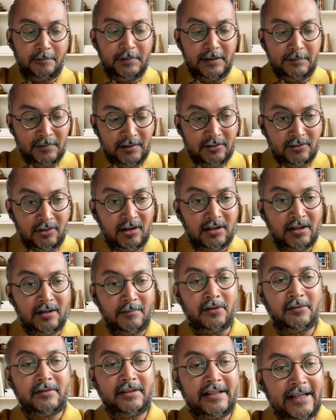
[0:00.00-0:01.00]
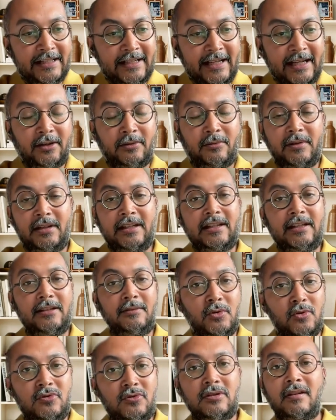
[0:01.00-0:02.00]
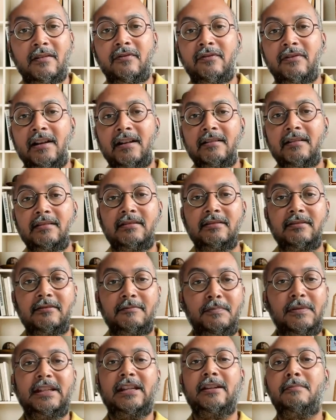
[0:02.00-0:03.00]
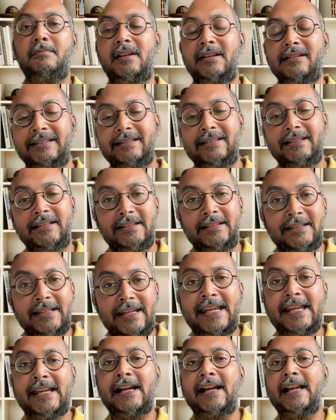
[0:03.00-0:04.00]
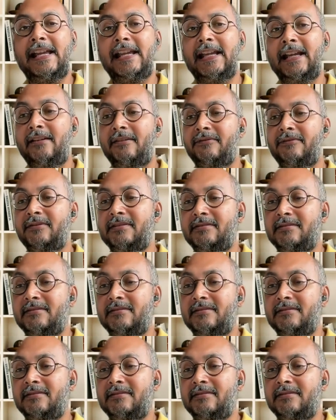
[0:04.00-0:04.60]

People talk about direct equity, mutual funds, PMSs, AIFs,